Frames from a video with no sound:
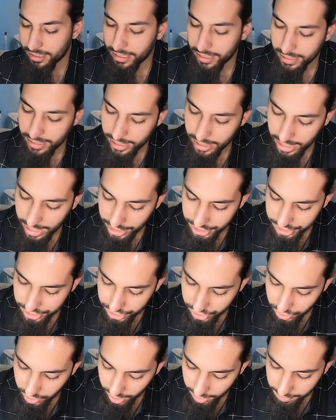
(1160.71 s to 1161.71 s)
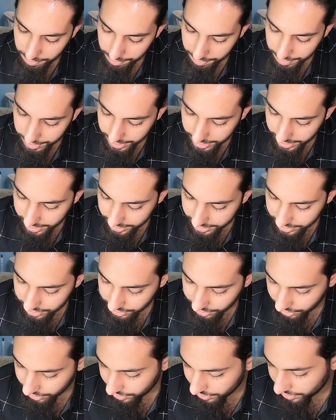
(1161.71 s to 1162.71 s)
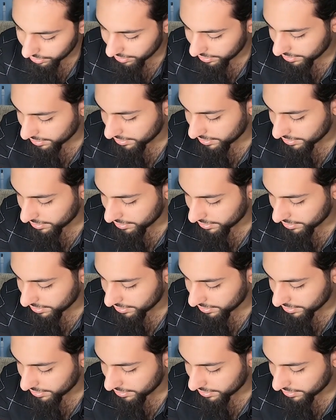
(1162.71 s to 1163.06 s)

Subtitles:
And I can actually draw a big circle.